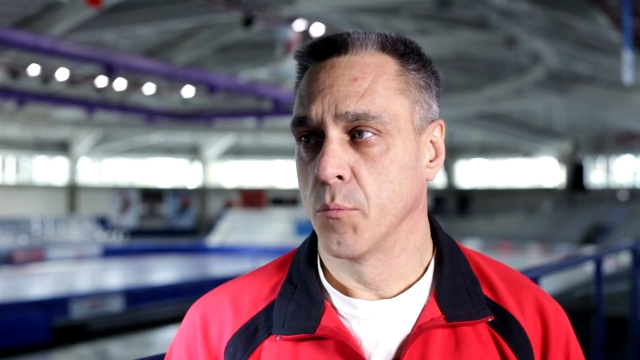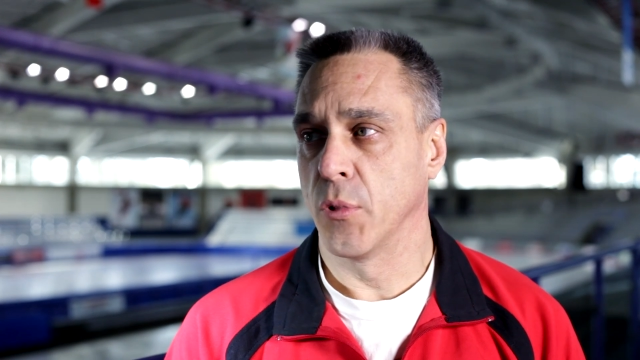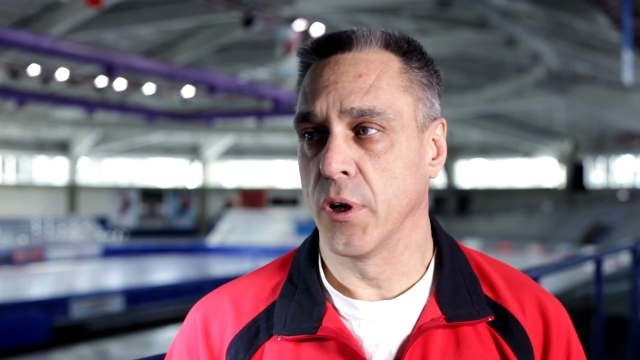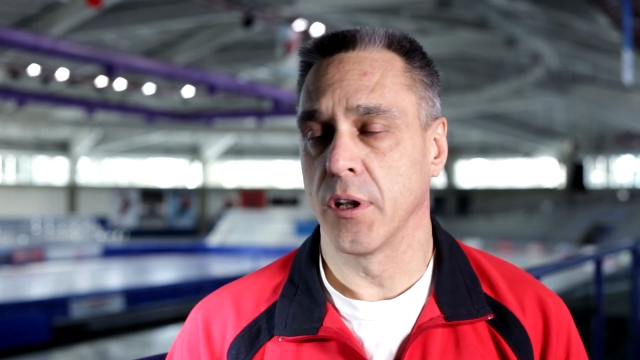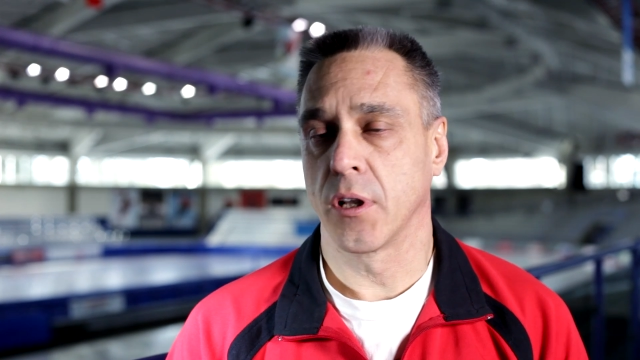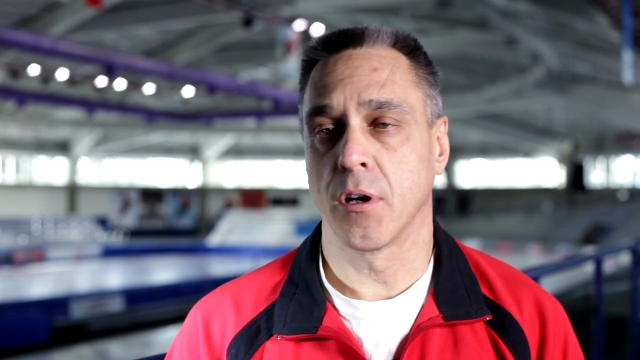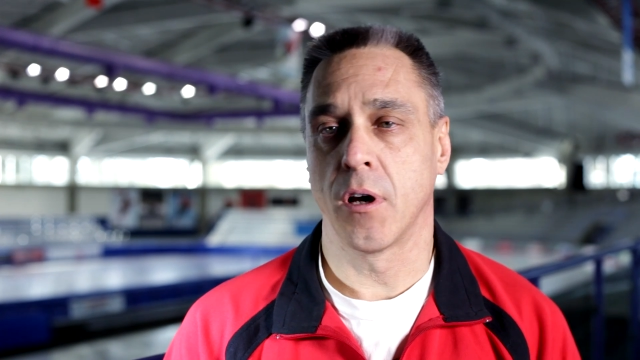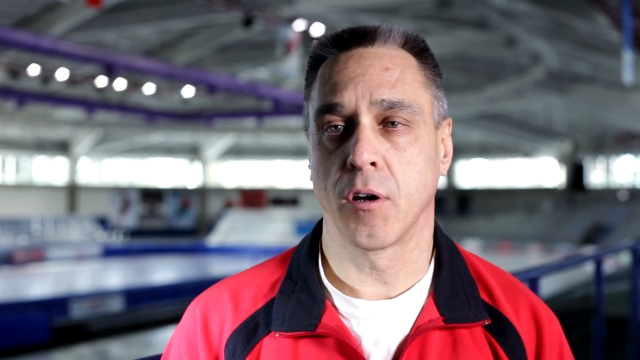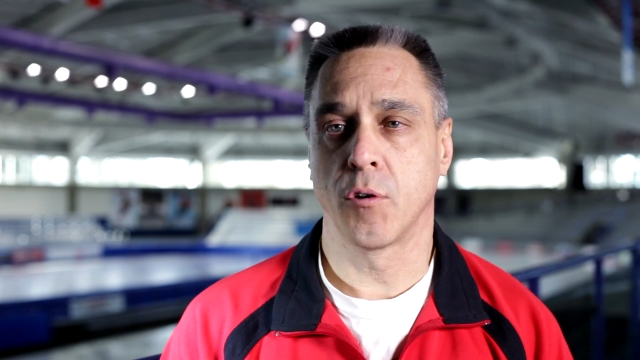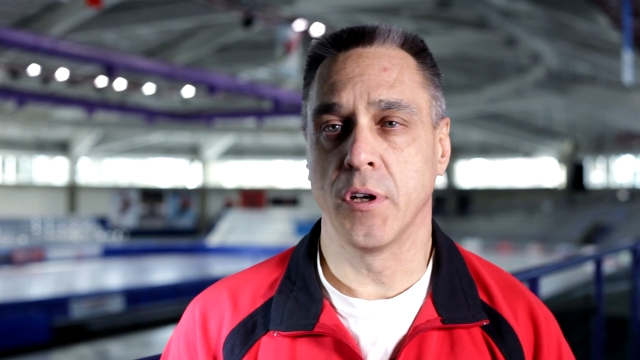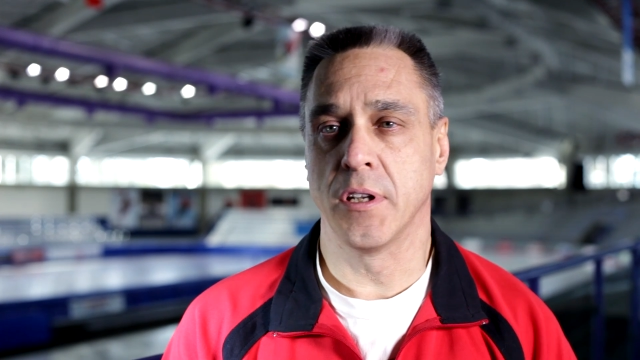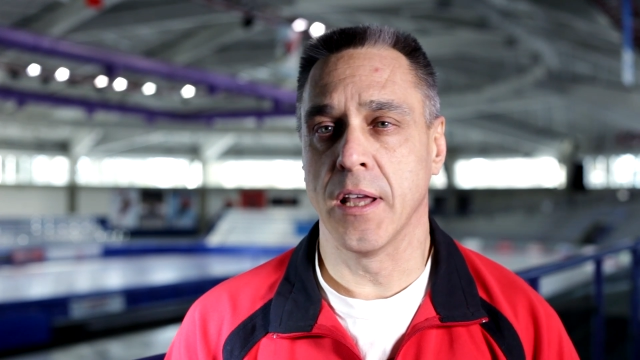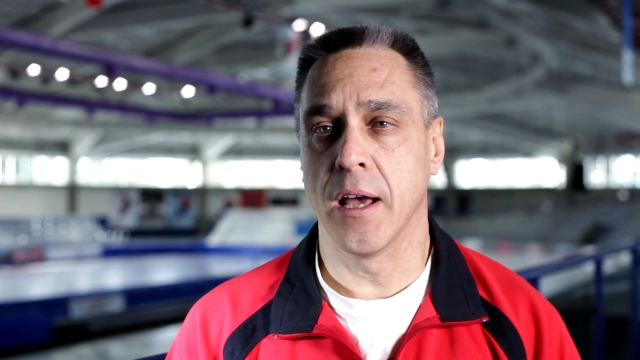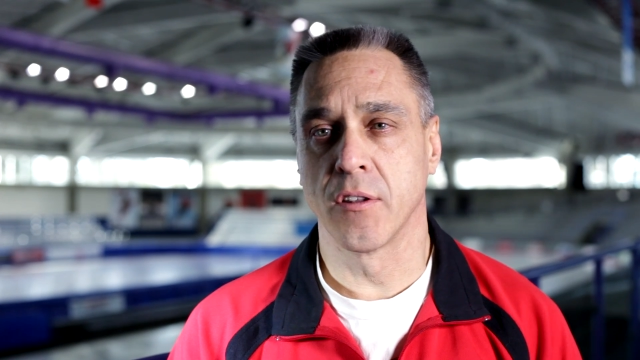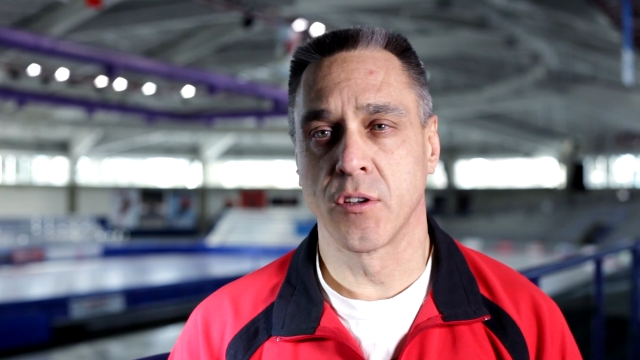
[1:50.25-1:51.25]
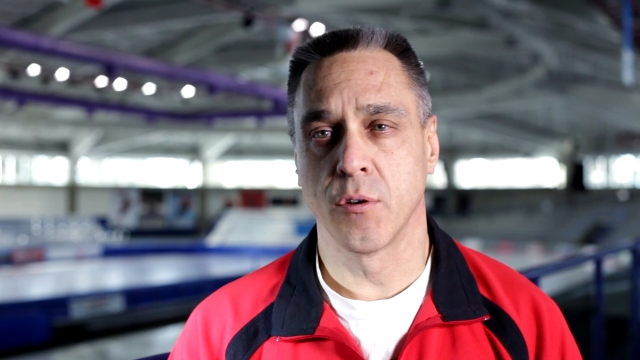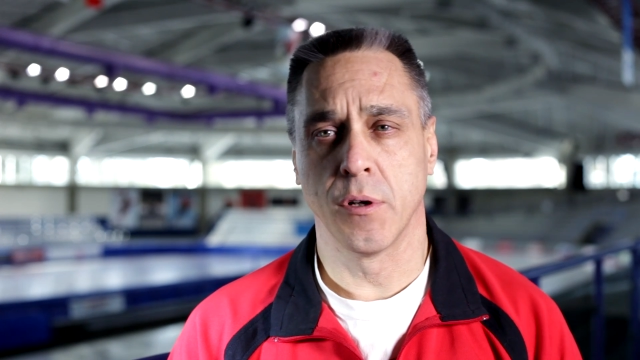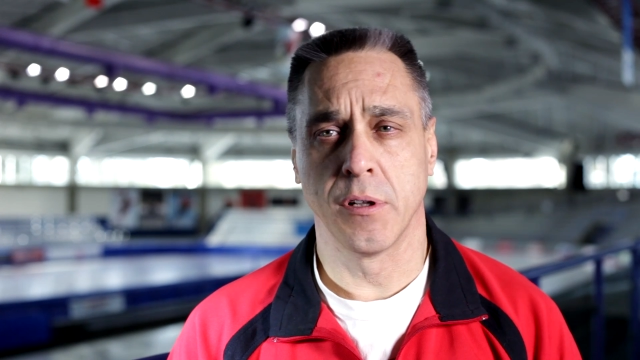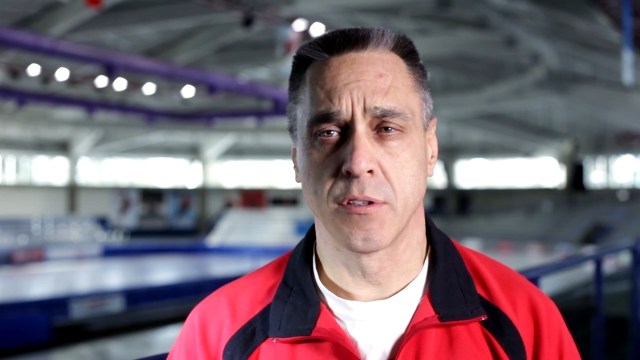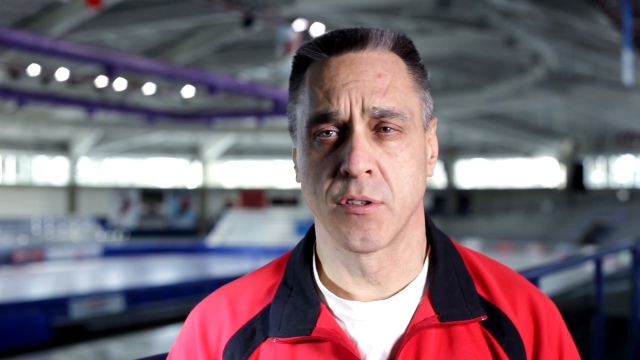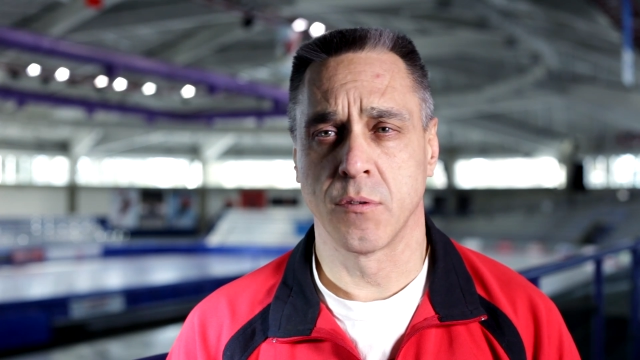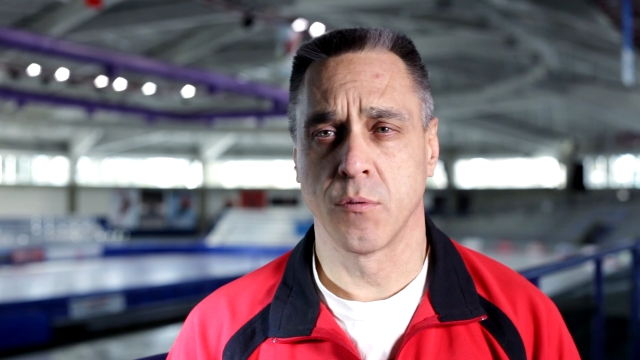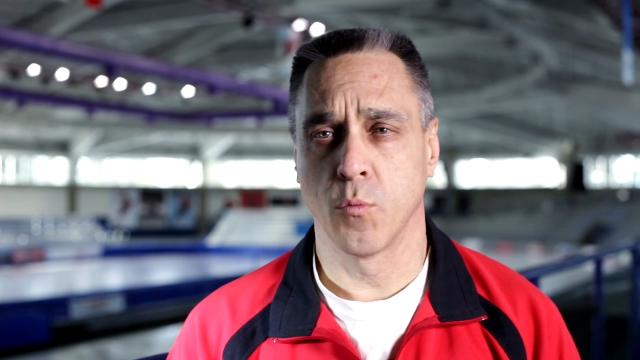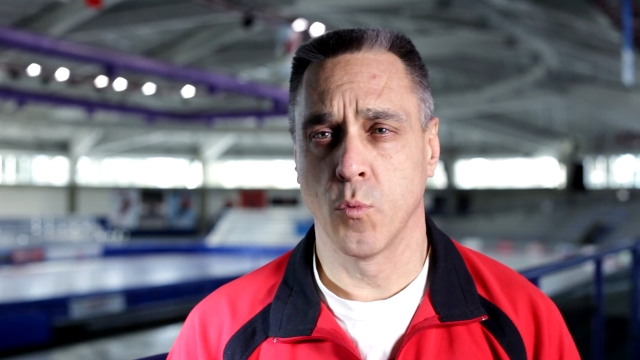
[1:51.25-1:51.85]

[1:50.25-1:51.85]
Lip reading: Bring the concrete down till it's